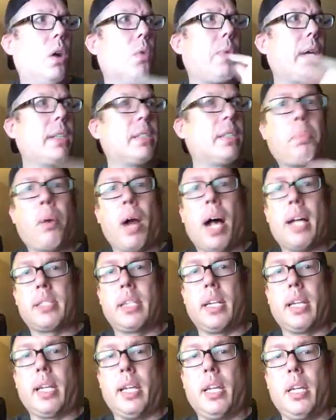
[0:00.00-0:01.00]

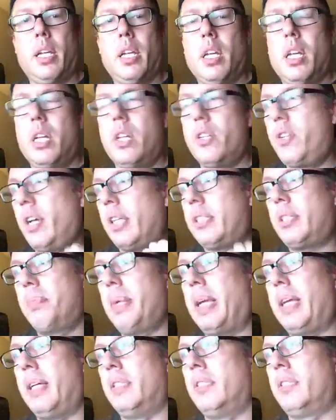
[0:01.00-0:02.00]
Reciprocity just
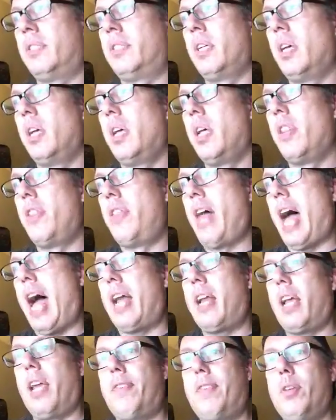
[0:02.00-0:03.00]
means
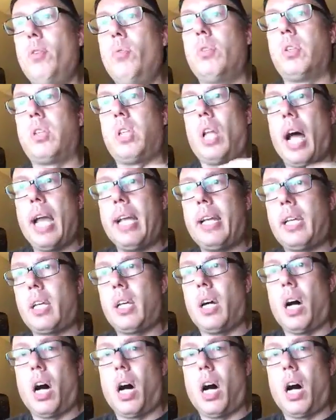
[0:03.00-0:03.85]
that if you like